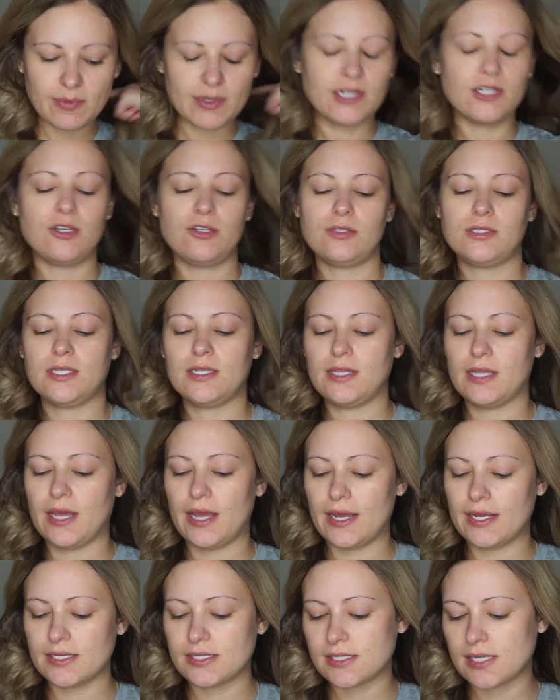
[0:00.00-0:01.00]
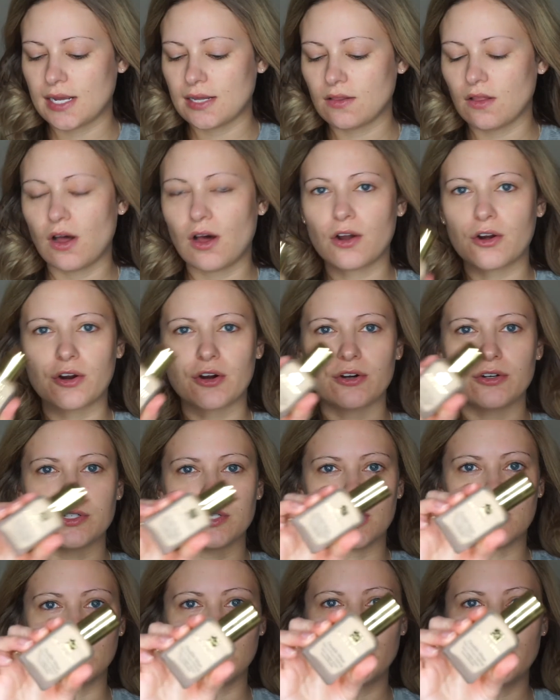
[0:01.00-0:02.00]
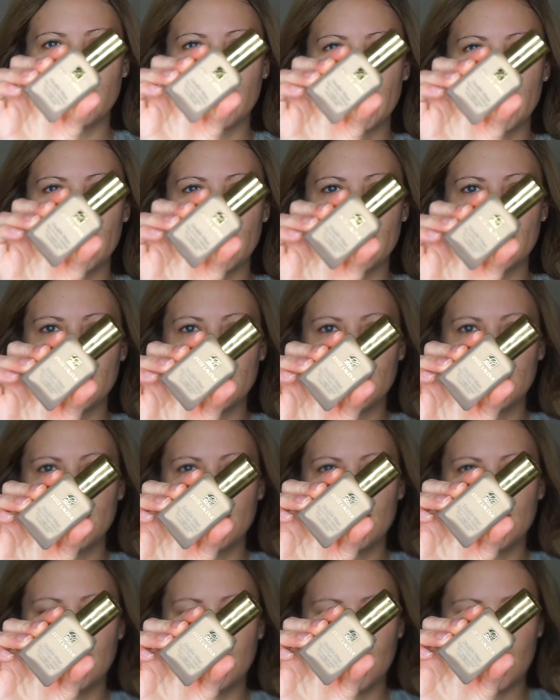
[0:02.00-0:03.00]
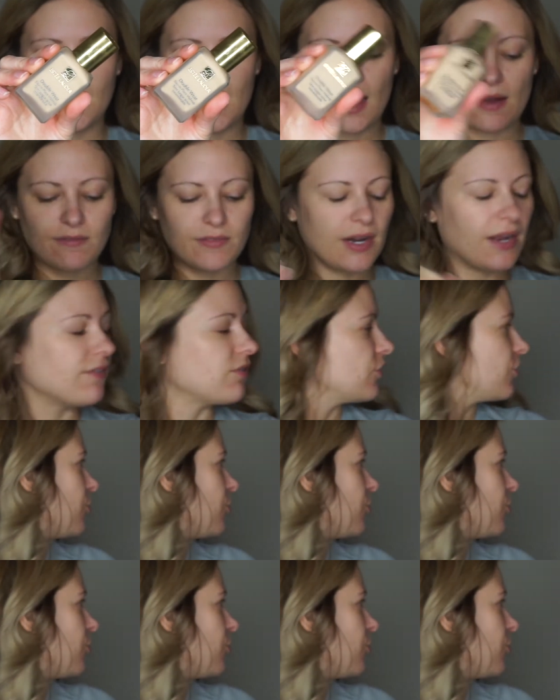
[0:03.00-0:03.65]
been using the Estee Lauder Double Wear. I've never